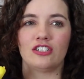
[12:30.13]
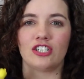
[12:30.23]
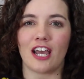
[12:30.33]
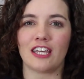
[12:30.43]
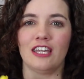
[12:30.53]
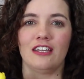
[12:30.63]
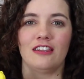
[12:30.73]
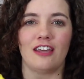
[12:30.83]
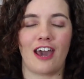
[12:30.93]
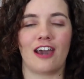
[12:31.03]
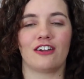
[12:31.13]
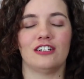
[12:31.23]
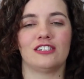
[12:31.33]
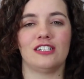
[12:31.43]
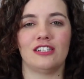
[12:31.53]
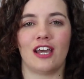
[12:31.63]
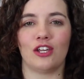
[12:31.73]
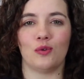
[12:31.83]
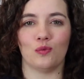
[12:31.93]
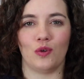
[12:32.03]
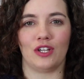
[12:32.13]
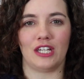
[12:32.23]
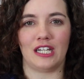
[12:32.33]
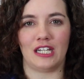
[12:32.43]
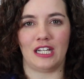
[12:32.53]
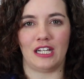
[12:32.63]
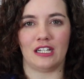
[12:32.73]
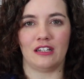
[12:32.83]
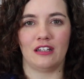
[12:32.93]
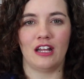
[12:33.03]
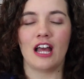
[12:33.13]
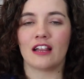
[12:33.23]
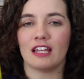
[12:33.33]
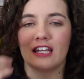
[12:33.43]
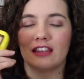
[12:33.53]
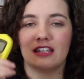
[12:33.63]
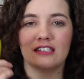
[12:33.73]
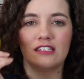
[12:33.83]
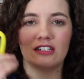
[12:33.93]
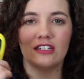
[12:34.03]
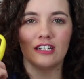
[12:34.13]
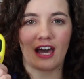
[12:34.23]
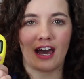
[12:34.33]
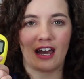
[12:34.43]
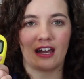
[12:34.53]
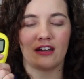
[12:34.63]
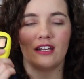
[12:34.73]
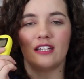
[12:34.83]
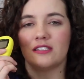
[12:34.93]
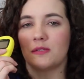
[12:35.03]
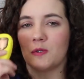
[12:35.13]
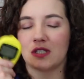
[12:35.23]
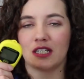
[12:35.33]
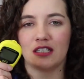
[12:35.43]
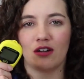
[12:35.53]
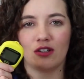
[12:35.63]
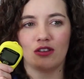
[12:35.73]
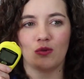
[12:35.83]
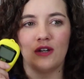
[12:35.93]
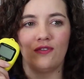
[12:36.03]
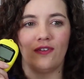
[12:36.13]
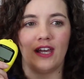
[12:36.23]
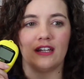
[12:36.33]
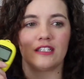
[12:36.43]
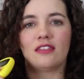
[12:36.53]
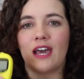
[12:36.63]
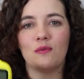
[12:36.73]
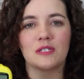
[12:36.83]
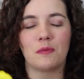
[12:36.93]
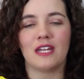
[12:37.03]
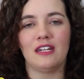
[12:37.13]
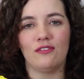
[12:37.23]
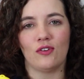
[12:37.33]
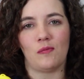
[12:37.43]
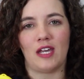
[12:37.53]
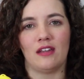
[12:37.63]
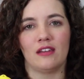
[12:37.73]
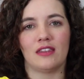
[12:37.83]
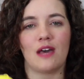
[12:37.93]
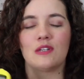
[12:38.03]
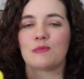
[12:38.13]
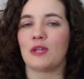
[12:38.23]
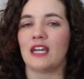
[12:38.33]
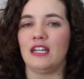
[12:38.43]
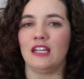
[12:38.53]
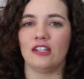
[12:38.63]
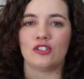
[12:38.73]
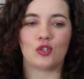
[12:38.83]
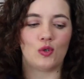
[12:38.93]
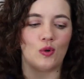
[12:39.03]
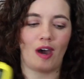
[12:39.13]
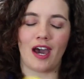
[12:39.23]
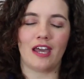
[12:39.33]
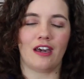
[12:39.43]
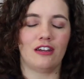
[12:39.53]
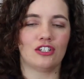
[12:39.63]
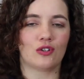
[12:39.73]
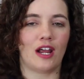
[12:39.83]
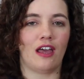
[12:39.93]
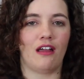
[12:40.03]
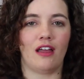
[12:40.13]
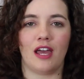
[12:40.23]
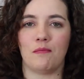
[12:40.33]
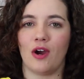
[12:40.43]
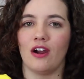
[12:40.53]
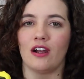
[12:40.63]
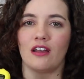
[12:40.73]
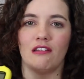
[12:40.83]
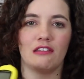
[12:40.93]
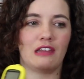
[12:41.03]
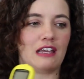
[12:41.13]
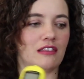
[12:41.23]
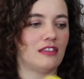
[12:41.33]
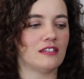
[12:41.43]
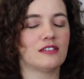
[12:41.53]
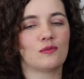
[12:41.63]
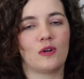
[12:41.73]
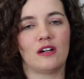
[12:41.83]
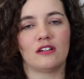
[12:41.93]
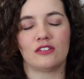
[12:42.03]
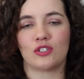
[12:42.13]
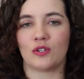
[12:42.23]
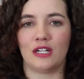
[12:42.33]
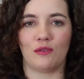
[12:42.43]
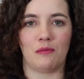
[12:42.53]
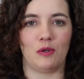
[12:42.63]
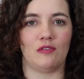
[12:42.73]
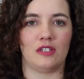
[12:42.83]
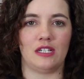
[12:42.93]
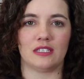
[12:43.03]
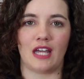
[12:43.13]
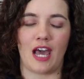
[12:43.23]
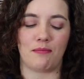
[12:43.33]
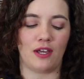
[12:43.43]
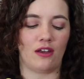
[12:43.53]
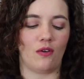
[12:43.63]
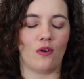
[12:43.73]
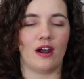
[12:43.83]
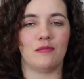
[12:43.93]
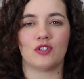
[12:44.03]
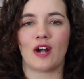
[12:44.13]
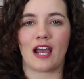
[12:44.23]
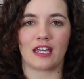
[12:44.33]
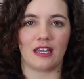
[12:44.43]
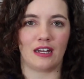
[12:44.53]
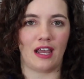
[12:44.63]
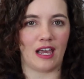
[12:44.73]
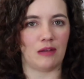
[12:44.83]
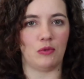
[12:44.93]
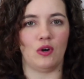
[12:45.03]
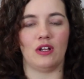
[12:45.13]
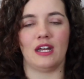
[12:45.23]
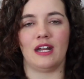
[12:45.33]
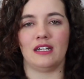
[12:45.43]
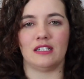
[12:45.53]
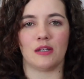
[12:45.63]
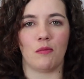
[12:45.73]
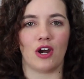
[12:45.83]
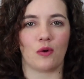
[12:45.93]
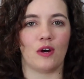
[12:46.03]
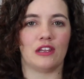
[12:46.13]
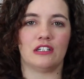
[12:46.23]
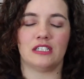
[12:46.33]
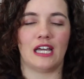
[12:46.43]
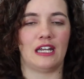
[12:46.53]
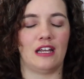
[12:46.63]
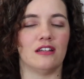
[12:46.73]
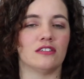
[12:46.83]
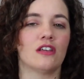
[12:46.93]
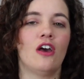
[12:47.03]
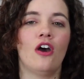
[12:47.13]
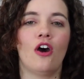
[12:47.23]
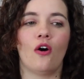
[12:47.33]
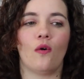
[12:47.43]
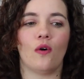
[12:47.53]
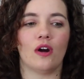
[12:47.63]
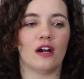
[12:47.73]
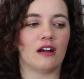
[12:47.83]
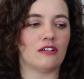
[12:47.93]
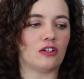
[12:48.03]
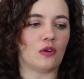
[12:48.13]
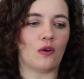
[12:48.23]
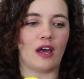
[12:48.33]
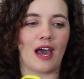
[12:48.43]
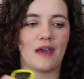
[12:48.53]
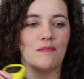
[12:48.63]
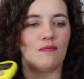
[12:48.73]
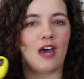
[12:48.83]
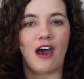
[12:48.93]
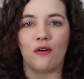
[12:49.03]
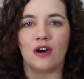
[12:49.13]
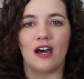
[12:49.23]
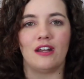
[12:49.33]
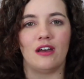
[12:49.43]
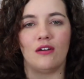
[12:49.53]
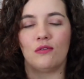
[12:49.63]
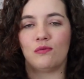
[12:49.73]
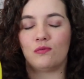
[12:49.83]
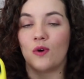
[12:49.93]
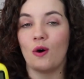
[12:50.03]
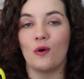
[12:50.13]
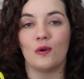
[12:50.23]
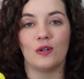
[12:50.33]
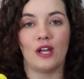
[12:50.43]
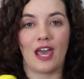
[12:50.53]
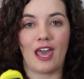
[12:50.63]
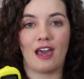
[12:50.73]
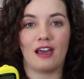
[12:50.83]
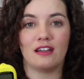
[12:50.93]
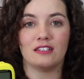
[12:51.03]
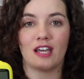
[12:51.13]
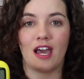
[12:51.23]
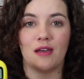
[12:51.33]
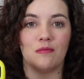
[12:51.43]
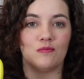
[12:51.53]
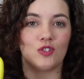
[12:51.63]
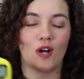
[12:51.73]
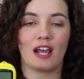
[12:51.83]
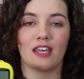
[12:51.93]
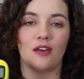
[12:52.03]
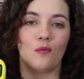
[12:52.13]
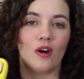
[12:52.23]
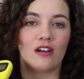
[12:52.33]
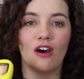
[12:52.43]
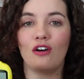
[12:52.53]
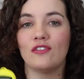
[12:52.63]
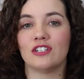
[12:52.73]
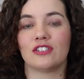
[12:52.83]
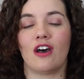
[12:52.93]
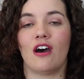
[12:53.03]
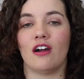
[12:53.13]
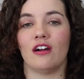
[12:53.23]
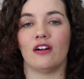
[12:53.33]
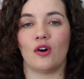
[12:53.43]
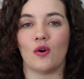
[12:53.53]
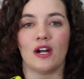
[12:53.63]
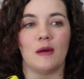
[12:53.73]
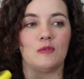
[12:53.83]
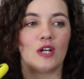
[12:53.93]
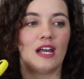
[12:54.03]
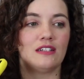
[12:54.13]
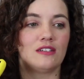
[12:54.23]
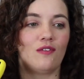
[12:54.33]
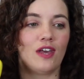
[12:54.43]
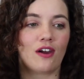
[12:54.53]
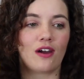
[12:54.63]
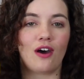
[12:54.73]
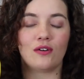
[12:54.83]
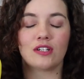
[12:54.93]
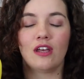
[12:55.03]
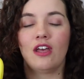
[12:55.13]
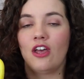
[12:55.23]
checking the accuracy that you really need. Like this little guy is supposed to get down to three feet. That was plenty for me. That was plenty to hike on a trail and mark like this is where tree removal needs to happen or I'm tracking an animal and I need to mark where their den is or you know I'm out on a road and I'm tracking where culverts are or I'm trying to figure out